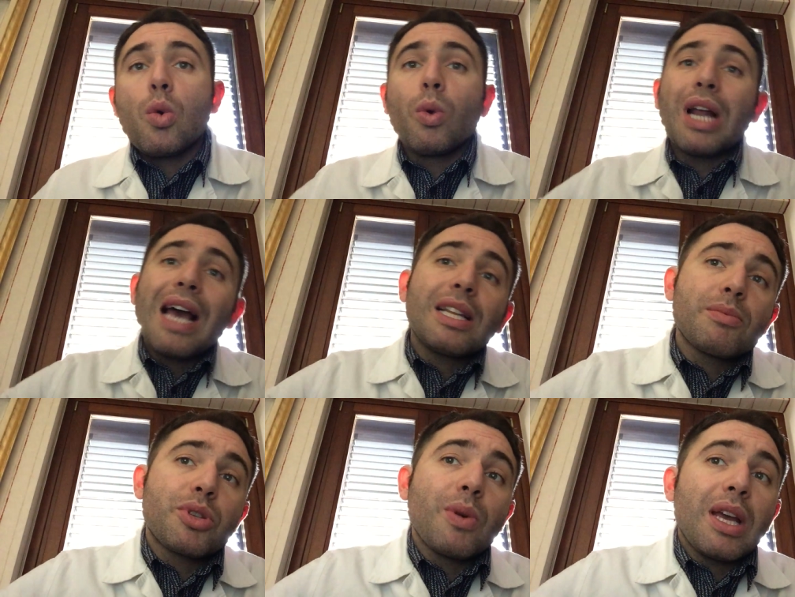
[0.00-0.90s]
What
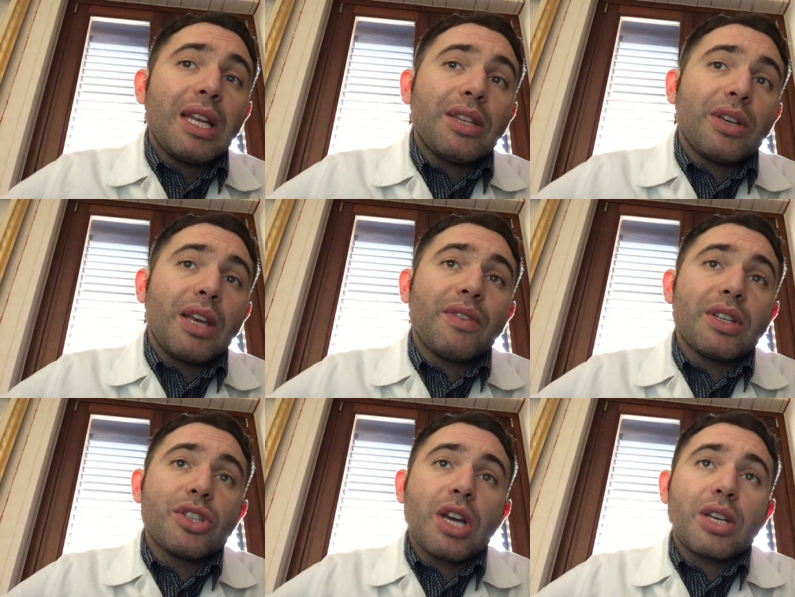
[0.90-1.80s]
items do I need to give
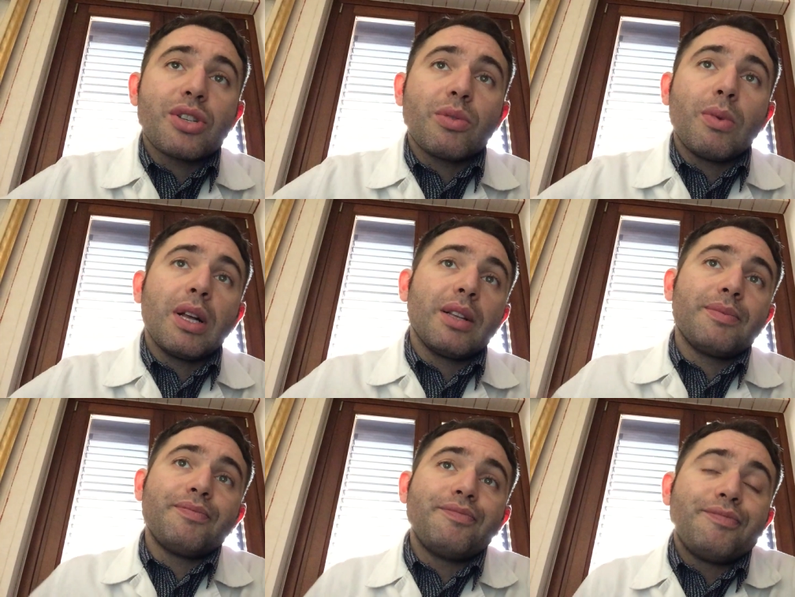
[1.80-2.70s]
an injection? Well,
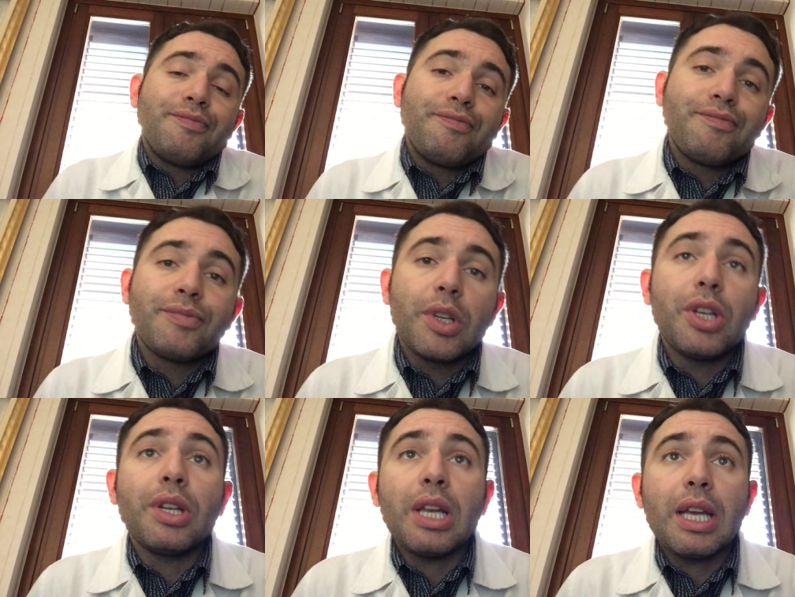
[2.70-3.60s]

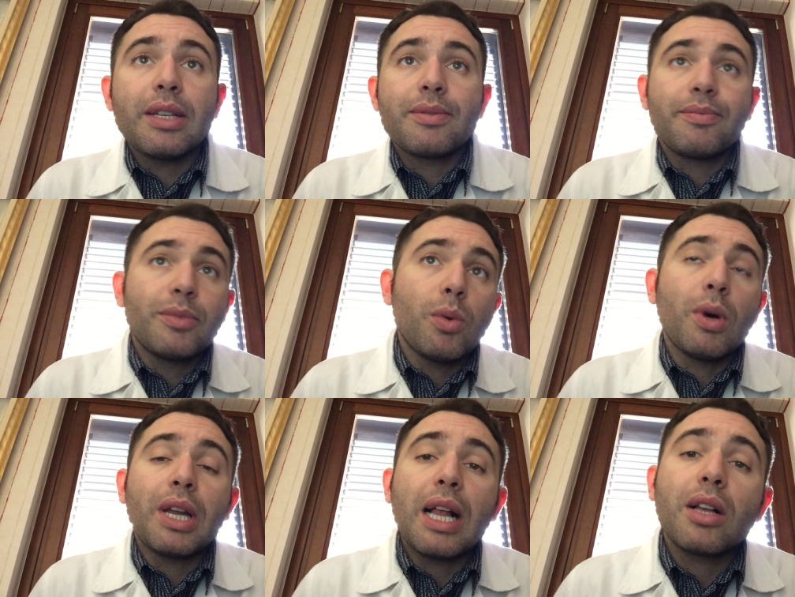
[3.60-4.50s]
you need
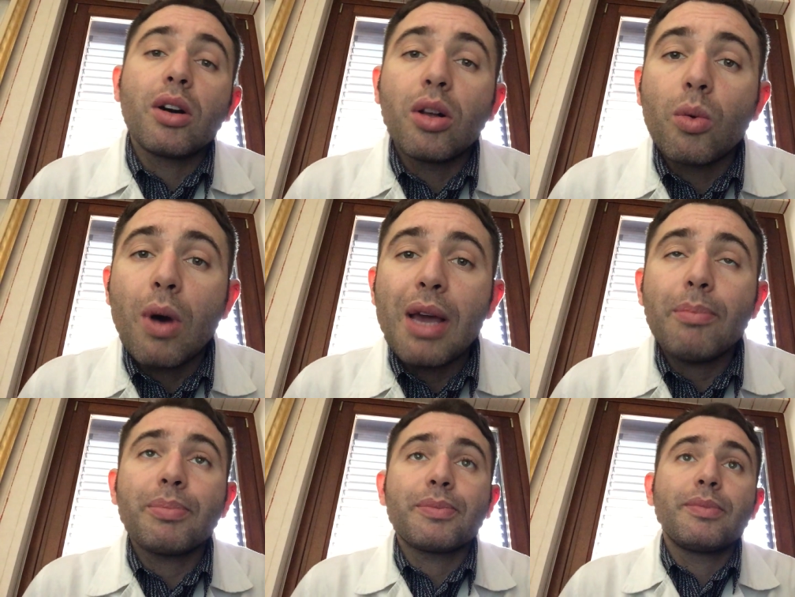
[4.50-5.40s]
1 alcohol
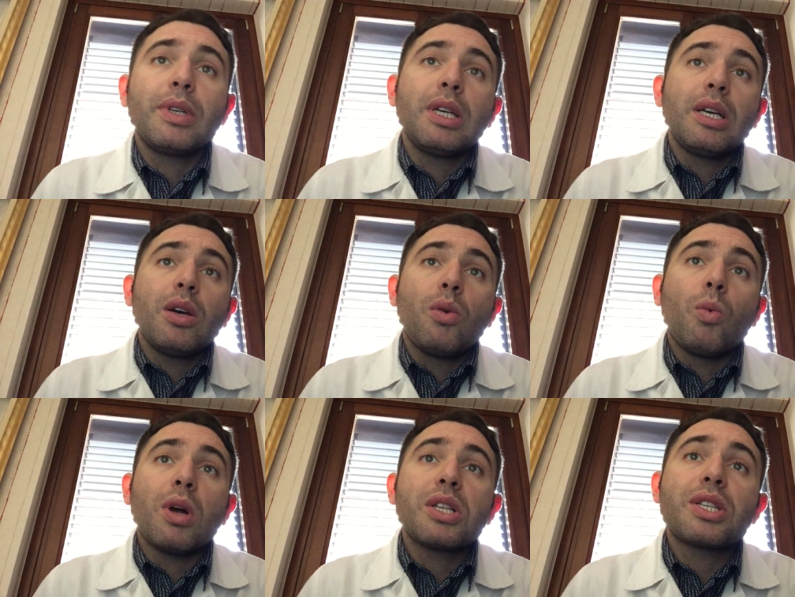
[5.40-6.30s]
wipe,
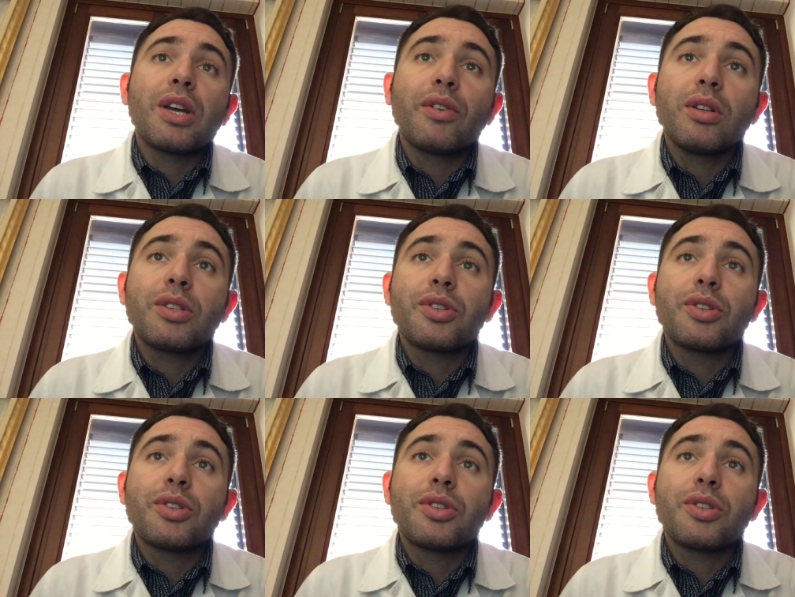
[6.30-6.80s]
1 sterile